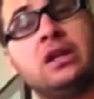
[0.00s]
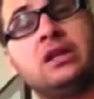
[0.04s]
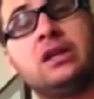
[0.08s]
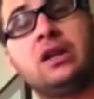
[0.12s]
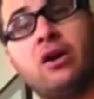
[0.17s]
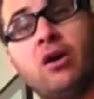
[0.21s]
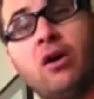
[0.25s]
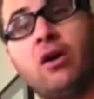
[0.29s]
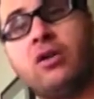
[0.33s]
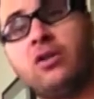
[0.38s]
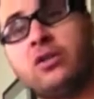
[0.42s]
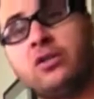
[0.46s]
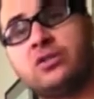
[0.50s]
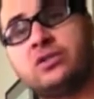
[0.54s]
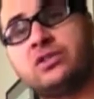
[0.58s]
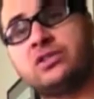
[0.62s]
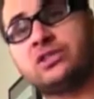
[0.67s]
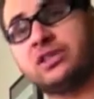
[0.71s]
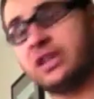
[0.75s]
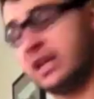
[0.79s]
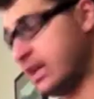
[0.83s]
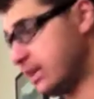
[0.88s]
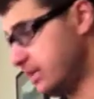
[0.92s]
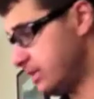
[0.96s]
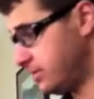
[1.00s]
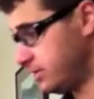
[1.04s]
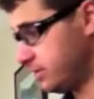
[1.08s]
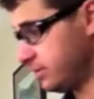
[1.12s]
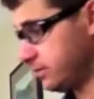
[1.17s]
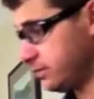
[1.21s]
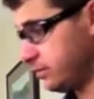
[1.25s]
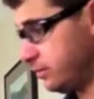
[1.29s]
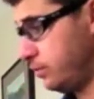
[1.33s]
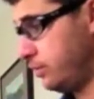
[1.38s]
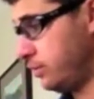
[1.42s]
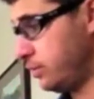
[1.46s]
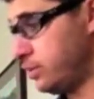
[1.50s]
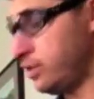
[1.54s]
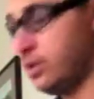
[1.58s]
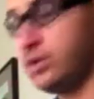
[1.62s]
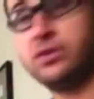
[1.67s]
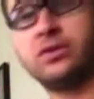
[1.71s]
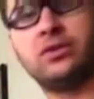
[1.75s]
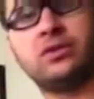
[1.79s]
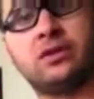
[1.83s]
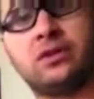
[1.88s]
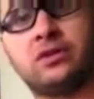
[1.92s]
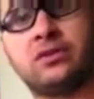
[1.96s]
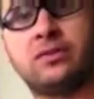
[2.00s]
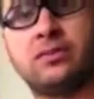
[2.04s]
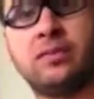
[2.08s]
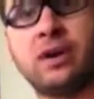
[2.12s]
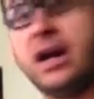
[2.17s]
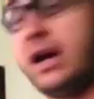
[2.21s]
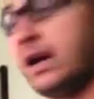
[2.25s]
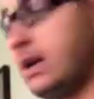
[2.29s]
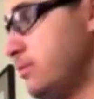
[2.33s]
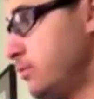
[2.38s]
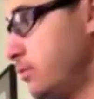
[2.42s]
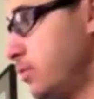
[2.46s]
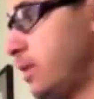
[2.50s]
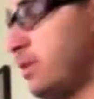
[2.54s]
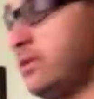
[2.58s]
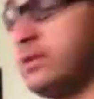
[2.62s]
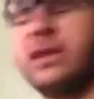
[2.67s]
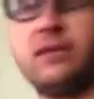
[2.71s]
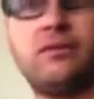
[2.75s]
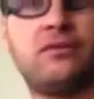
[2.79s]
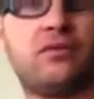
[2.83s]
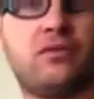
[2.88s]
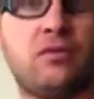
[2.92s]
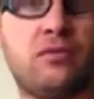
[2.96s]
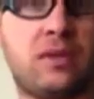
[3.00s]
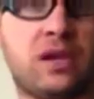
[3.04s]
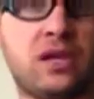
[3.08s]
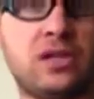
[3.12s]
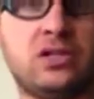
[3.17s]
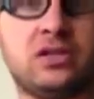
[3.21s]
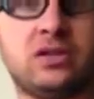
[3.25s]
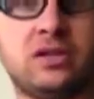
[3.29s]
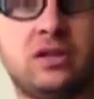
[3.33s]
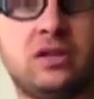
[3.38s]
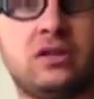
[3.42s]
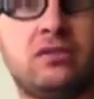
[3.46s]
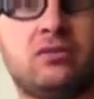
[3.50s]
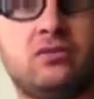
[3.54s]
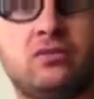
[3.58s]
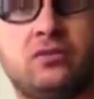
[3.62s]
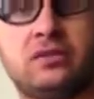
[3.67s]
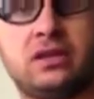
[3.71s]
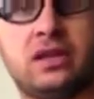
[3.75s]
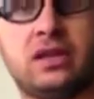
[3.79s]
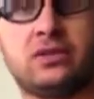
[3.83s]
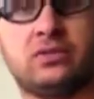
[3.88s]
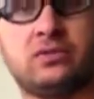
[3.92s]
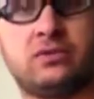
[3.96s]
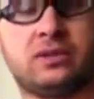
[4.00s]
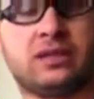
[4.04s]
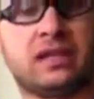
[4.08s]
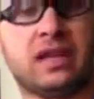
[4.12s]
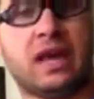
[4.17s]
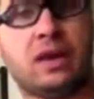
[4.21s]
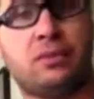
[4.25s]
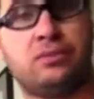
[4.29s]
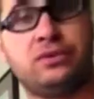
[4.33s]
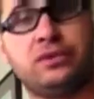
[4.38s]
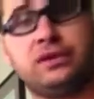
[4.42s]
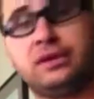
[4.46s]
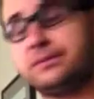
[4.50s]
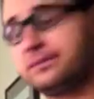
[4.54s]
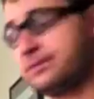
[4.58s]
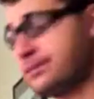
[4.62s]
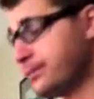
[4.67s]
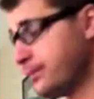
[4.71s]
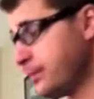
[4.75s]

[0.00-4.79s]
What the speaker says: all those sensors will go to the spine about the information, oh, that's what's happening.